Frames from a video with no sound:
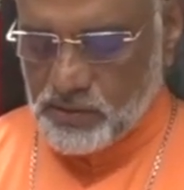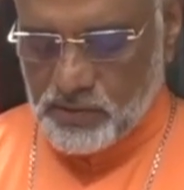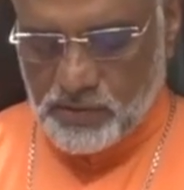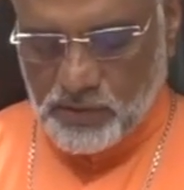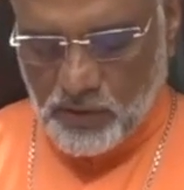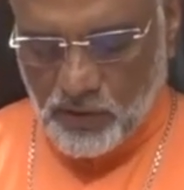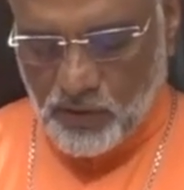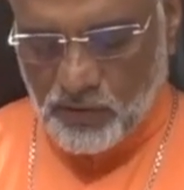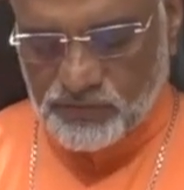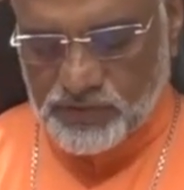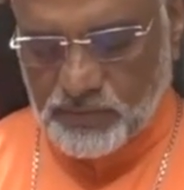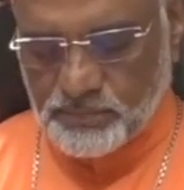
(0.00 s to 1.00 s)
of
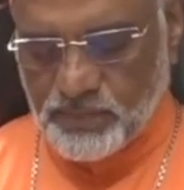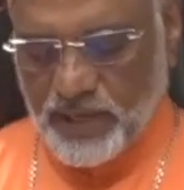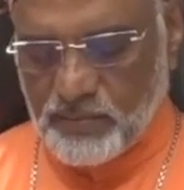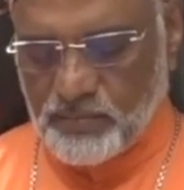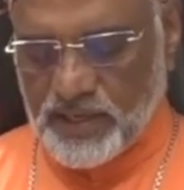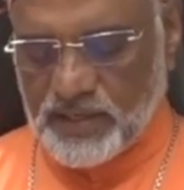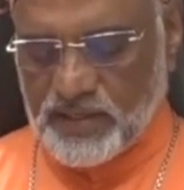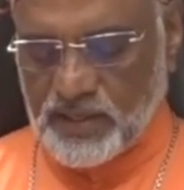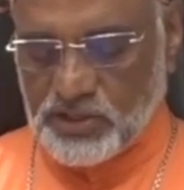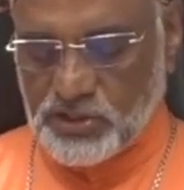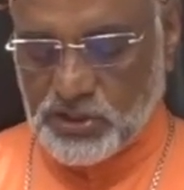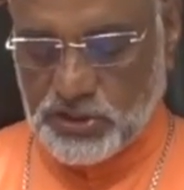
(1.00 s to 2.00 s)
the Pan-Malankara
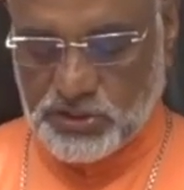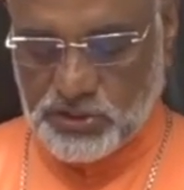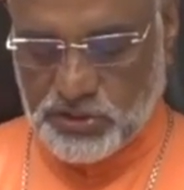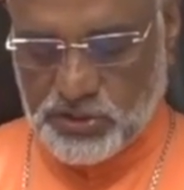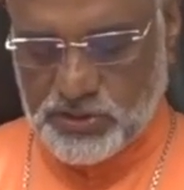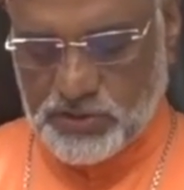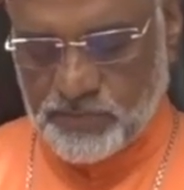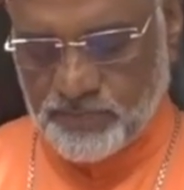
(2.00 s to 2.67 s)
churches.